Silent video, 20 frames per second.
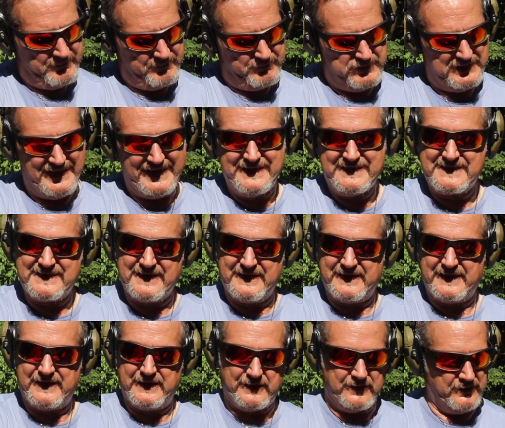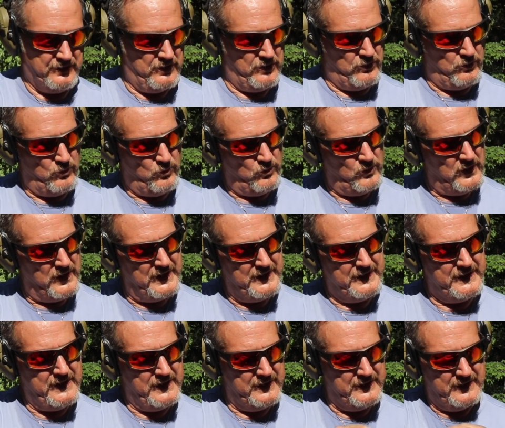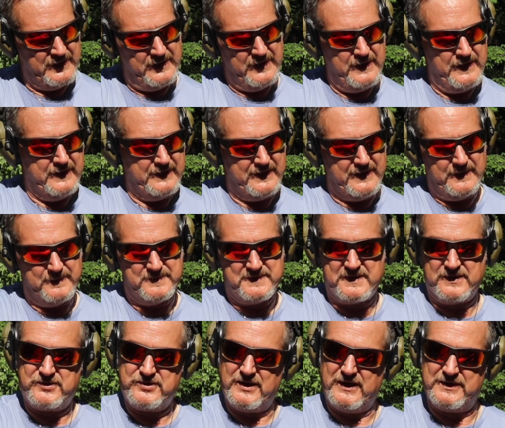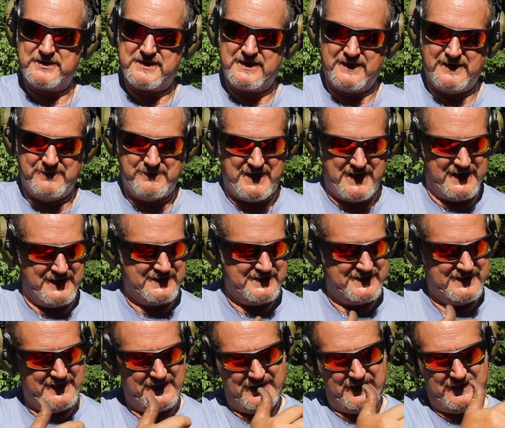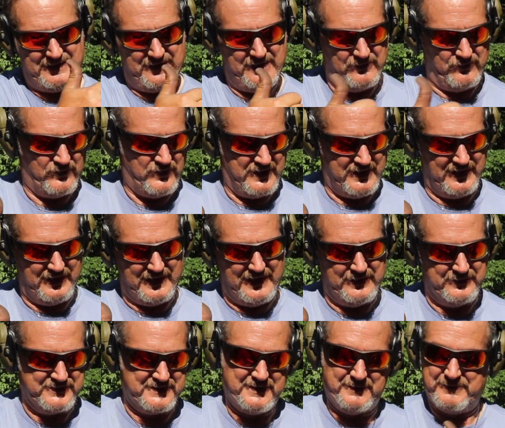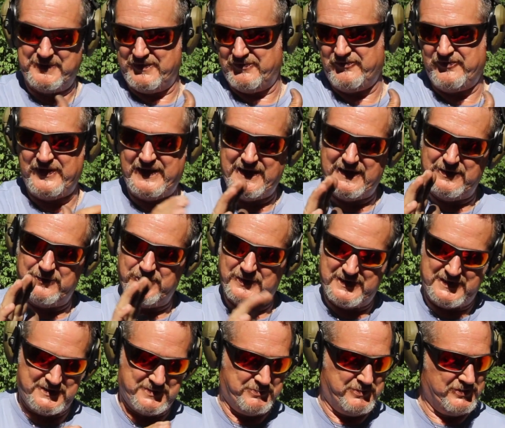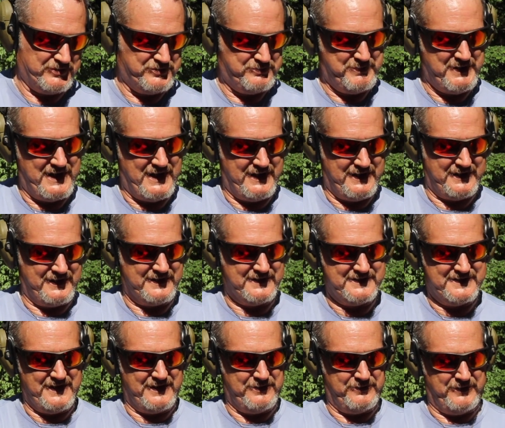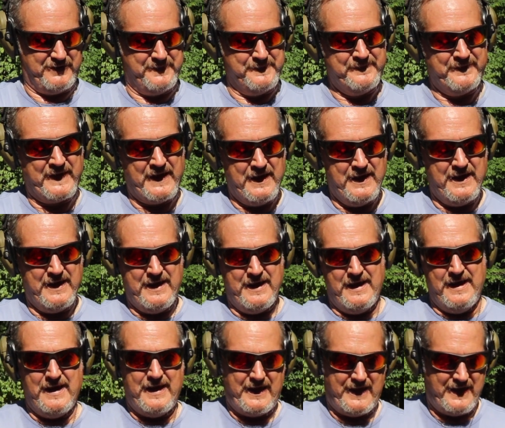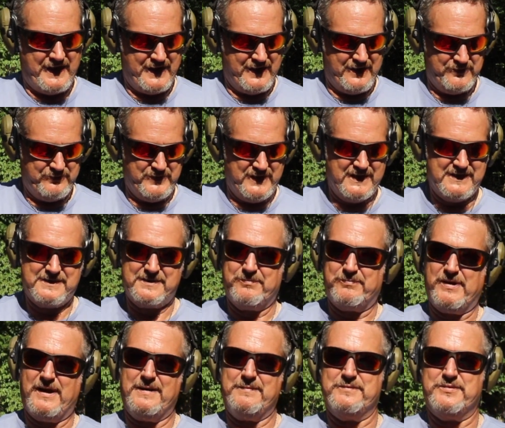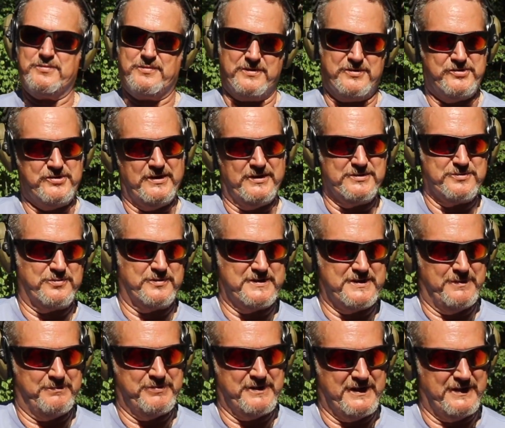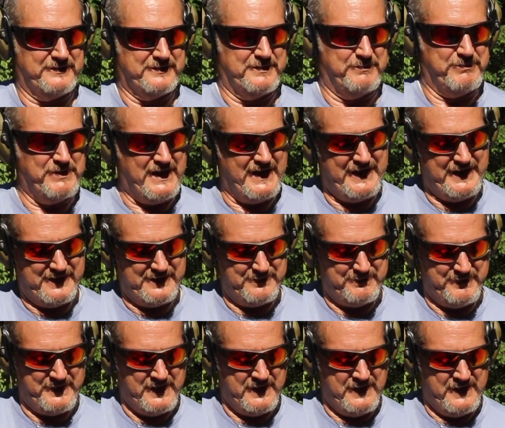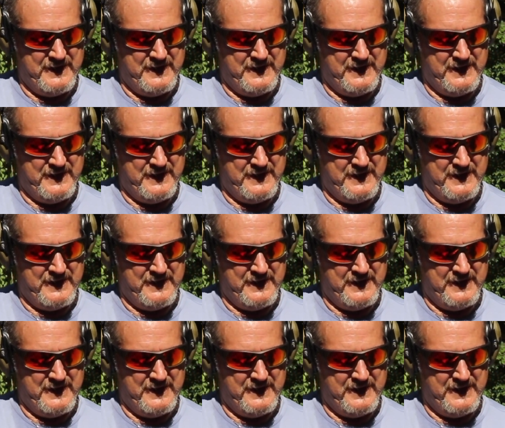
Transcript: plates in here. One keeps the shells in the magazine, one allows them to feed when it's pushed back, etc. And we had some problems where shells were dumping out the bottom,